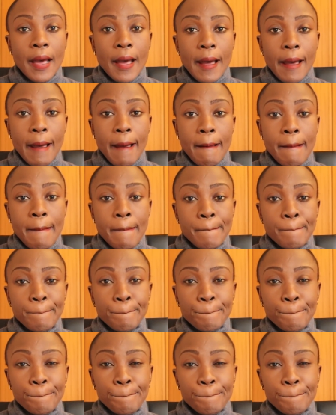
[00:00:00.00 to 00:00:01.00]

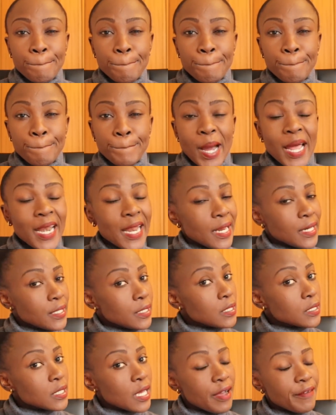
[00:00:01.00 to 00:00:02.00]
um, and I
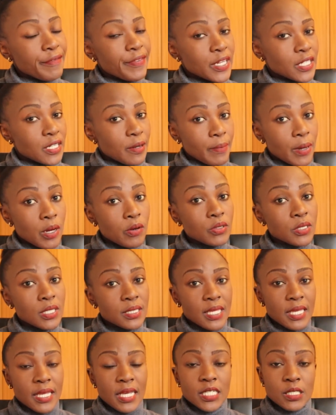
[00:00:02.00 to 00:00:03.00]
didn't have that amount
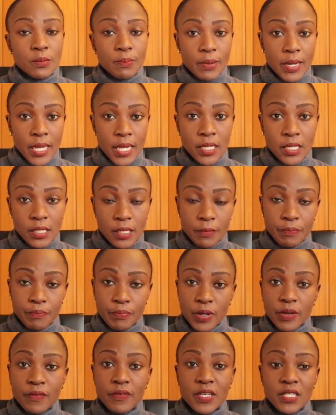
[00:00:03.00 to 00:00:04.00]
as I explained in the
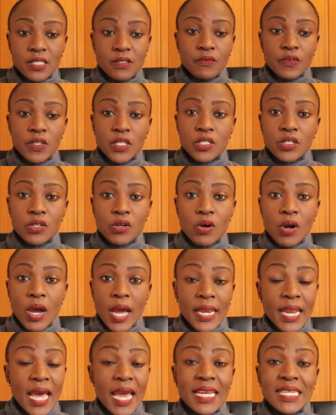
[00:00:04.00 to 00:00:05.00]
previous video
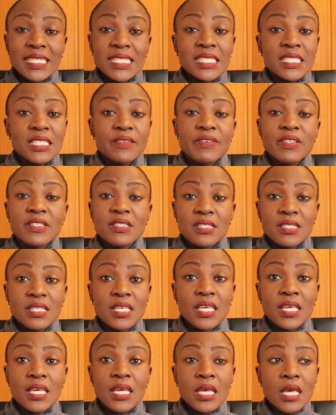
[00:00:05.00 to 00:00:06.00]
and I didn't even
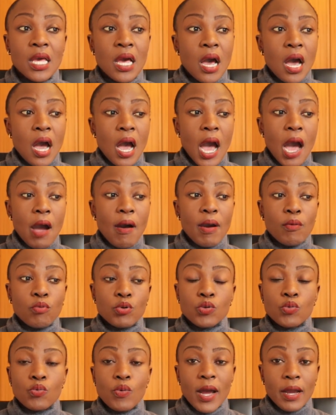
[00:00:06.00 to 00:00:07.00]
see how I
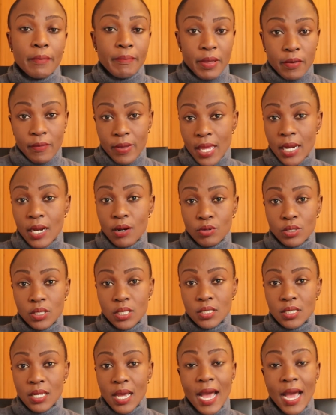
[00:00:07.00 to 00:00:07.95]
would work my way around it.